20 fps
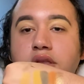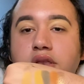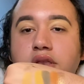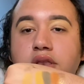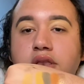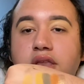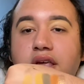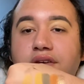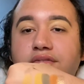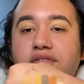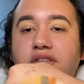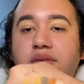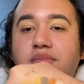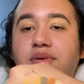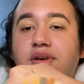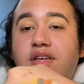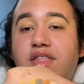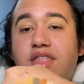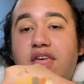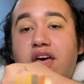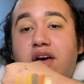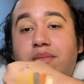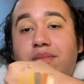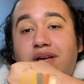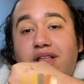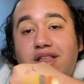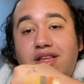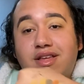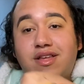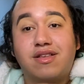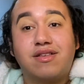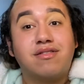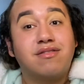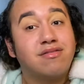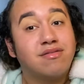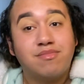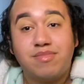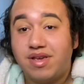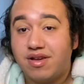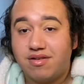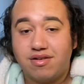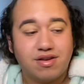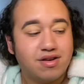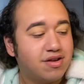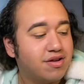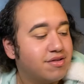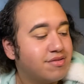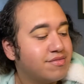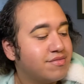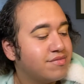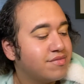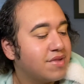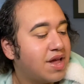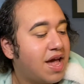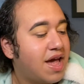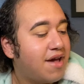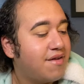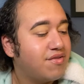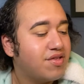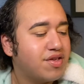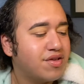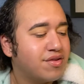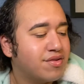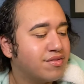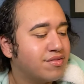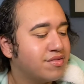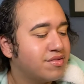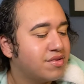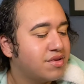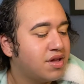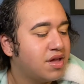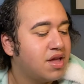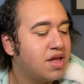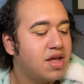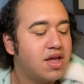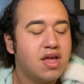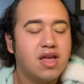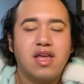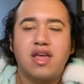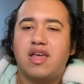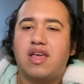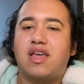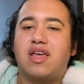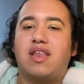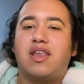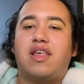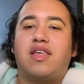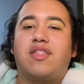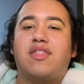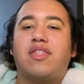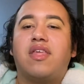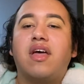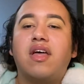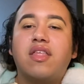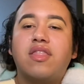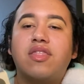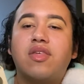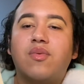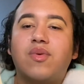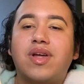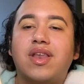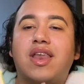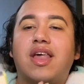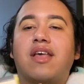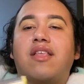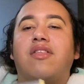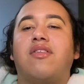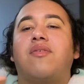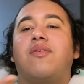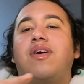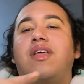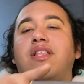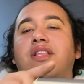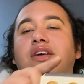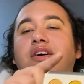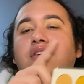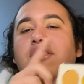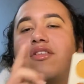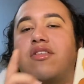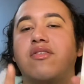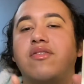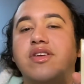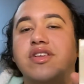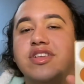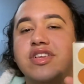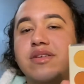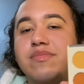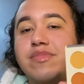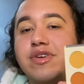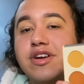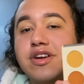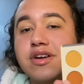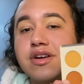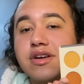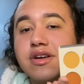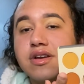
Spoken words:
Definitely putting that on my lid, period. I have to. And then the one next to it is also a shimmer.